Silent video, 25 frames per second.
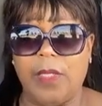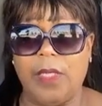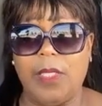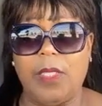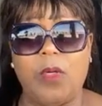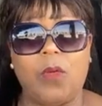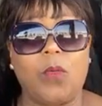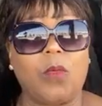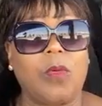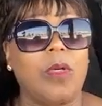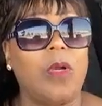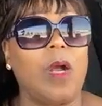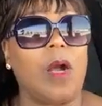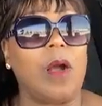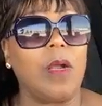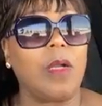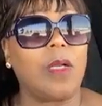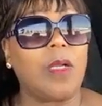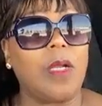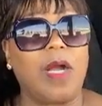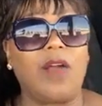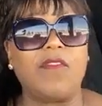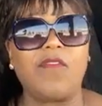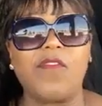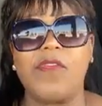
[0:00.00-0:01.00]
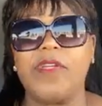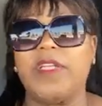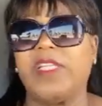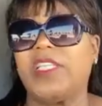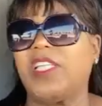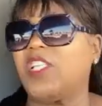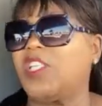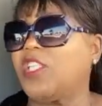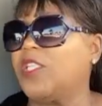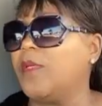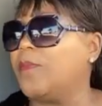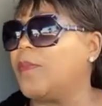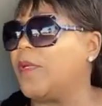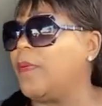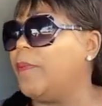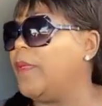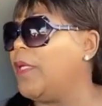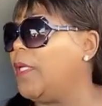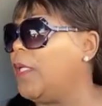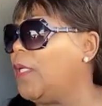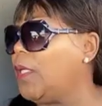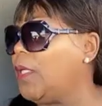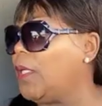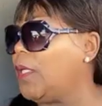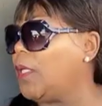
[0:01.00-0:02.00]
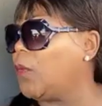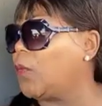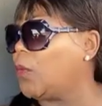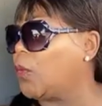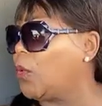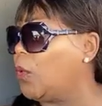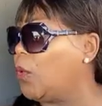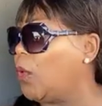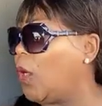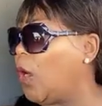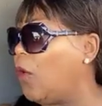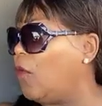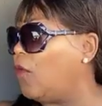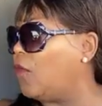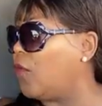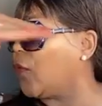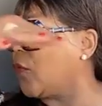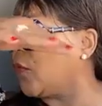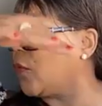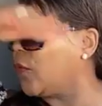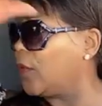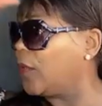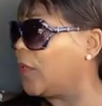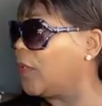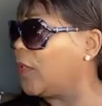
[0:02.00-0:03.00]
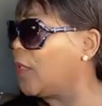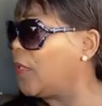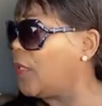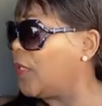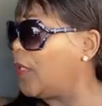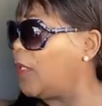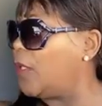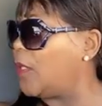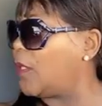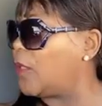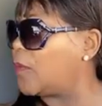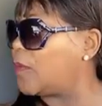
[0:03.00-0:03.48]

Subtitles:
you know, govern is a simple, I mean, rule over. Mm-hmm.